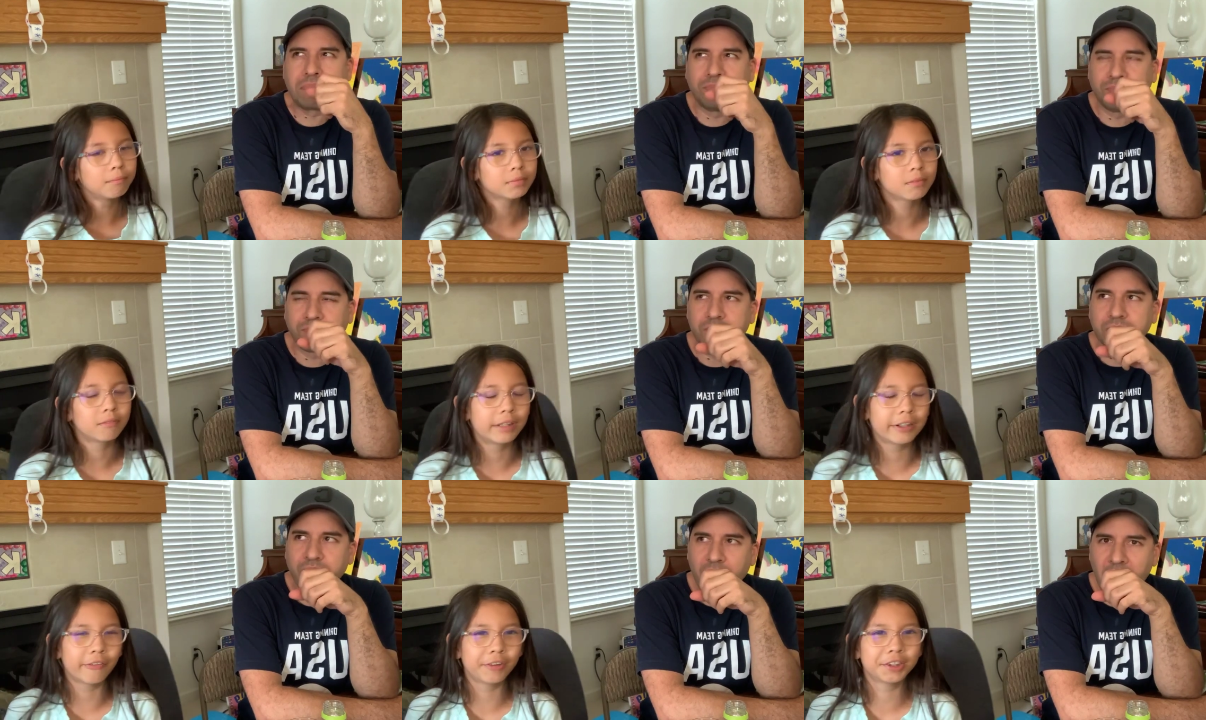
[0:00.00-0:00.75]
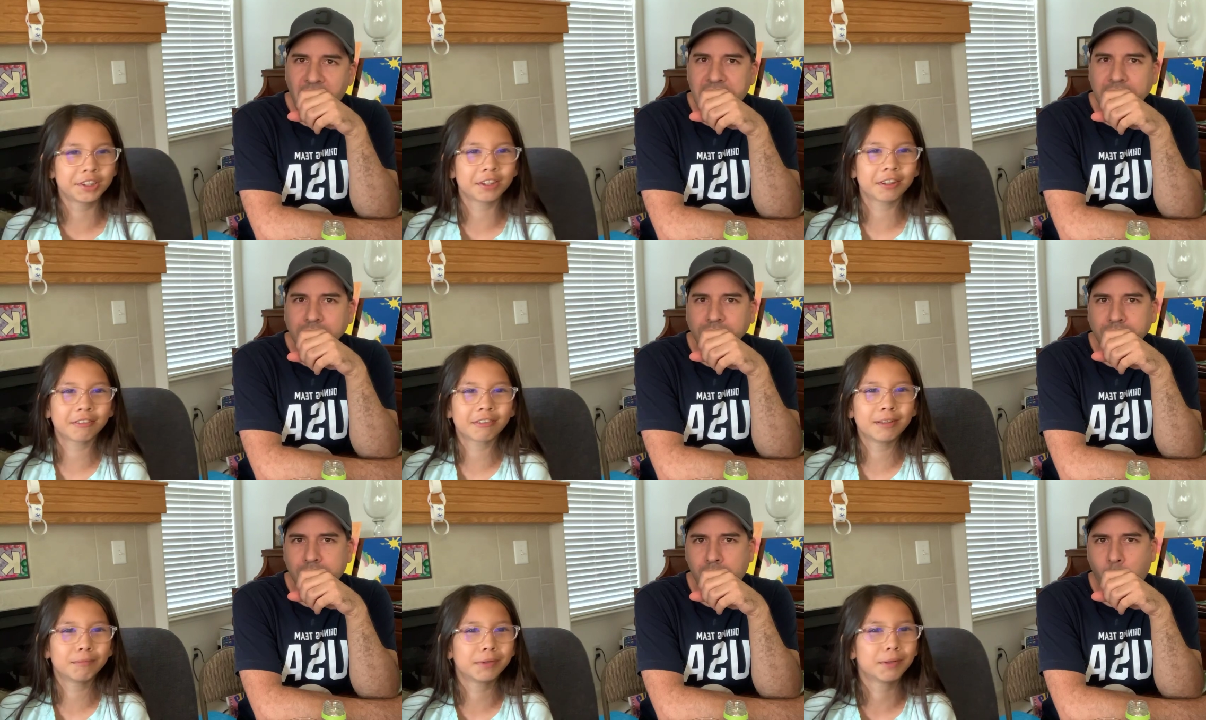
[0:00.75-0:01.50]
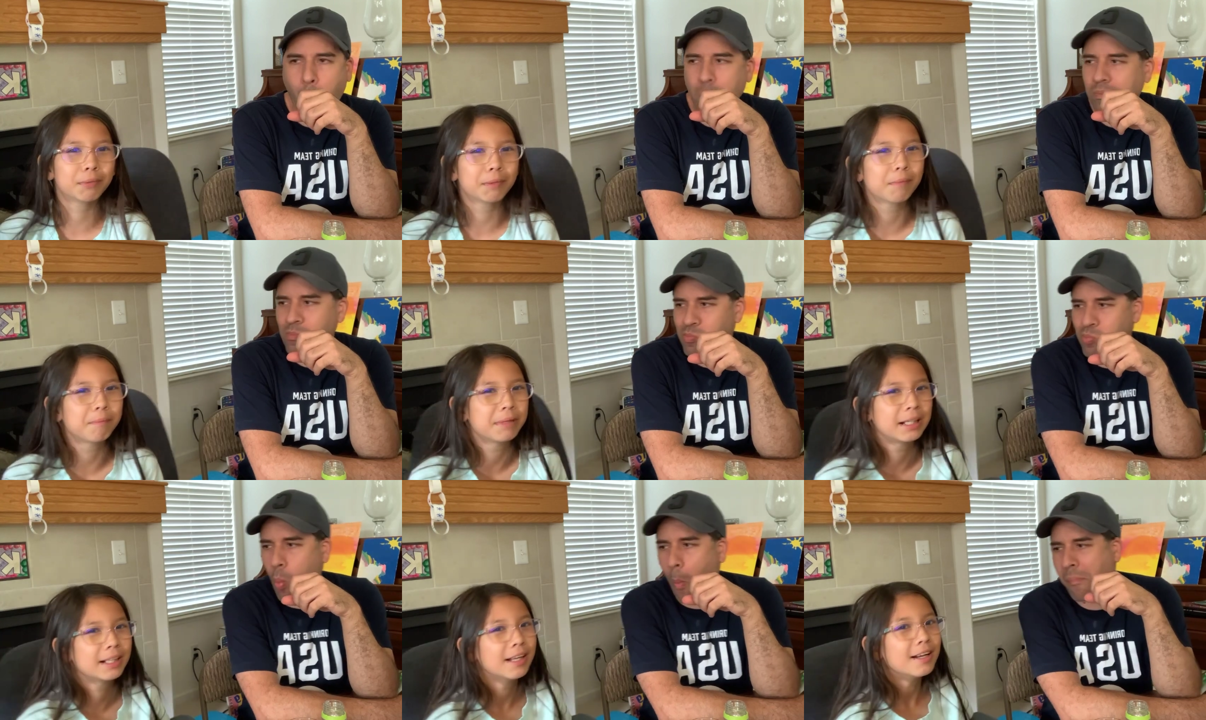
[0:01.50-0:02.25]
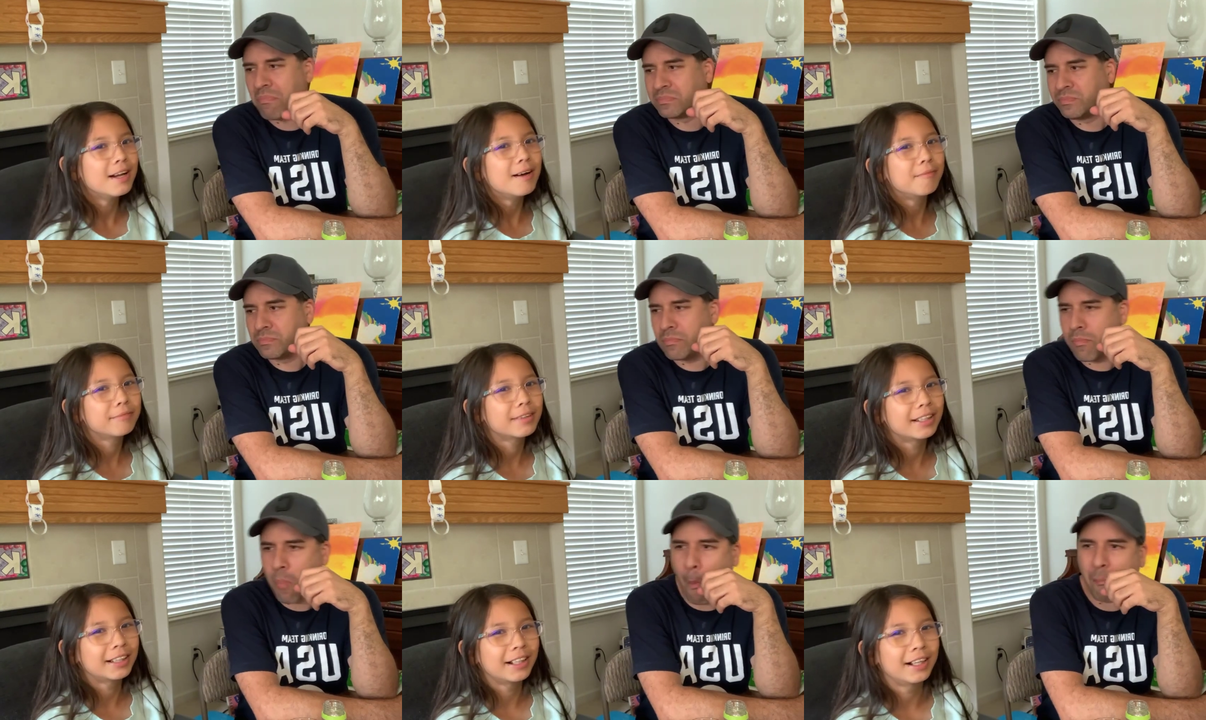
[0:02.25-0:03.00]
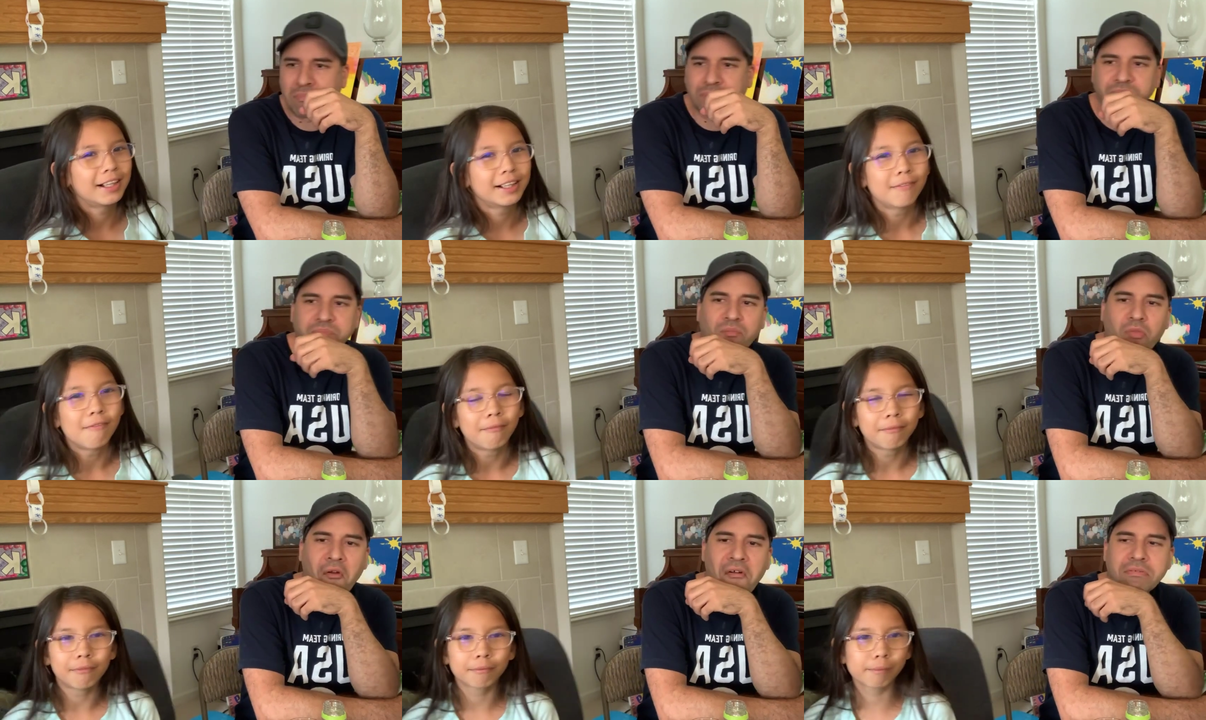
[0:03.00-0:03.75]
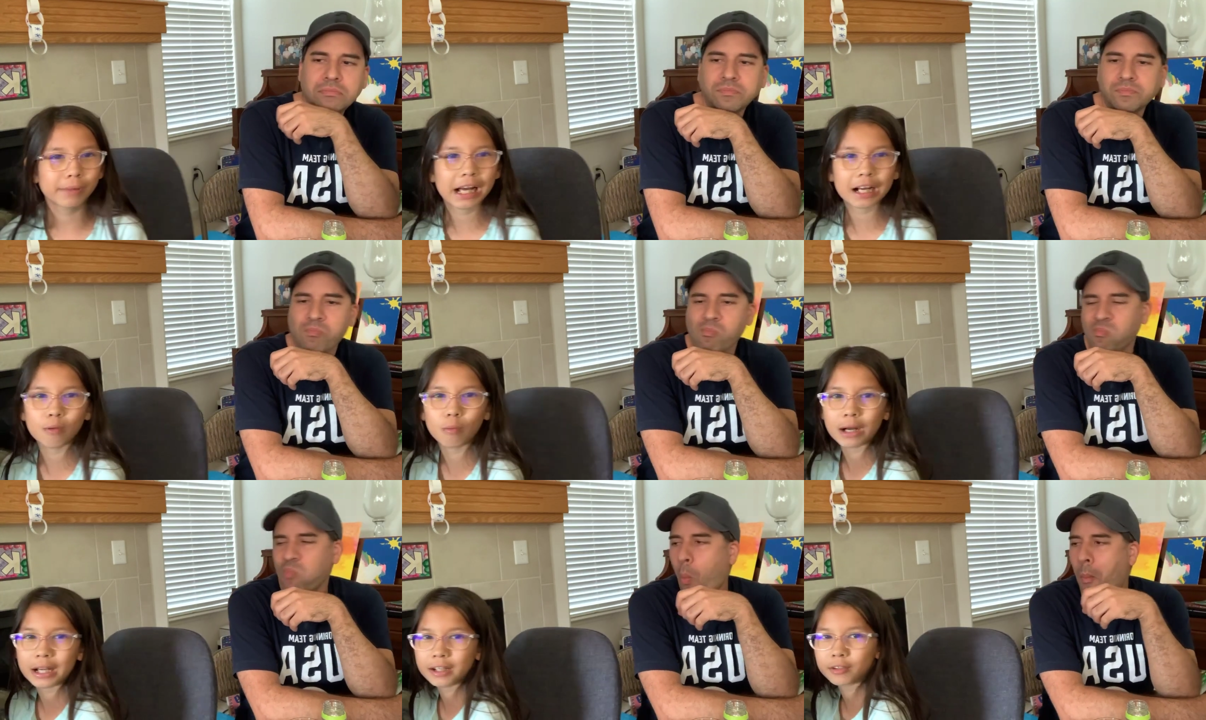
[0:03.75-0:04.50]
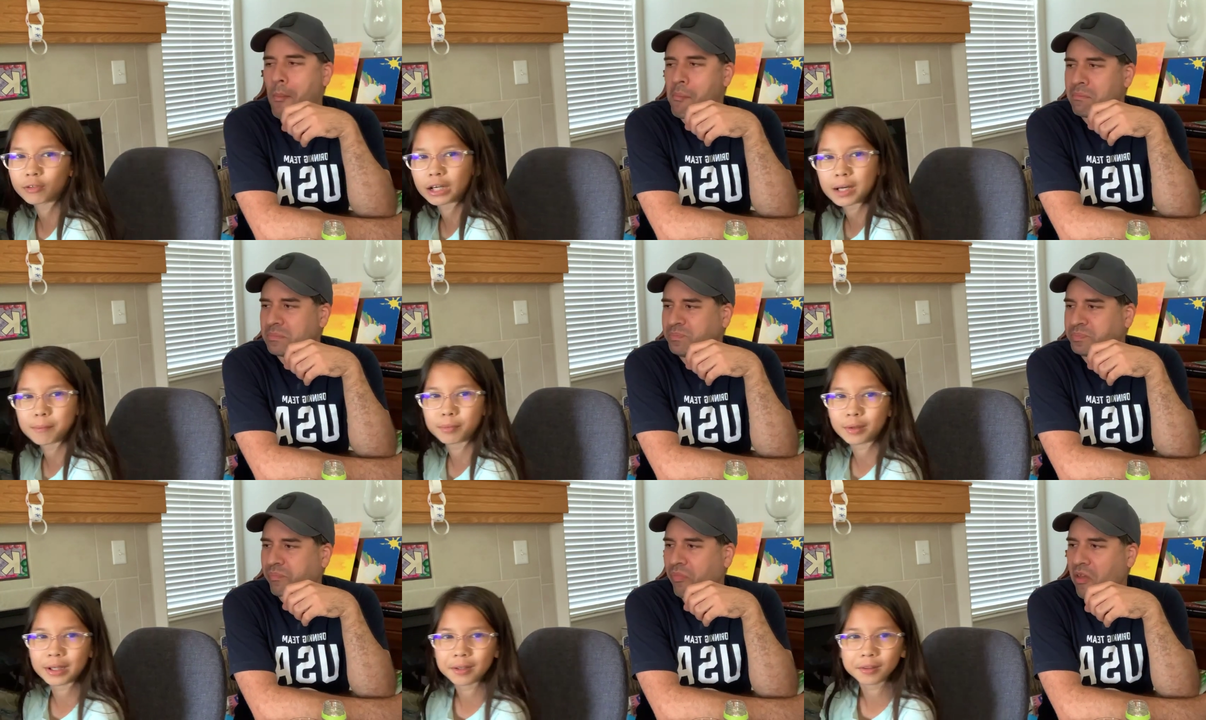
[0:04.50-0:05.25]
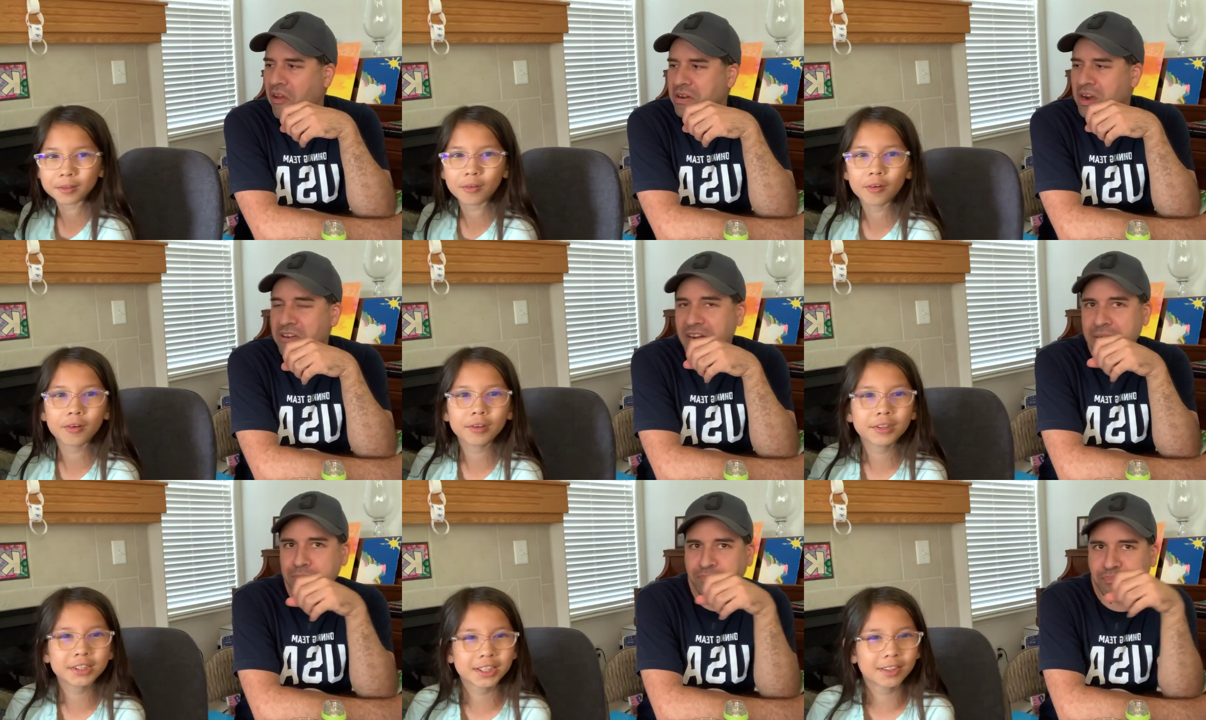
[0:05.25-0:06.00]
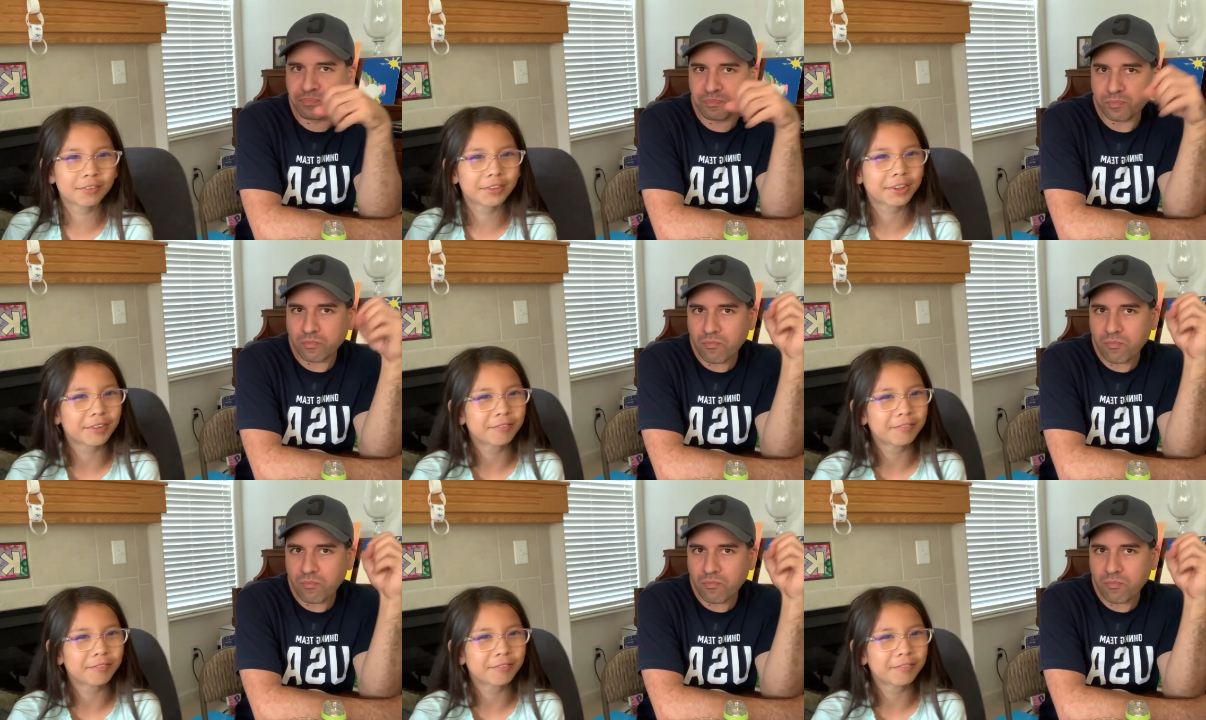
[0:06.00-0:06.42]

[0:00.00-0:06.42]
Speaker 1: Red, orange, yellow, green, blue, purple, pink, and black, white, gray, brown, gold, right. silver,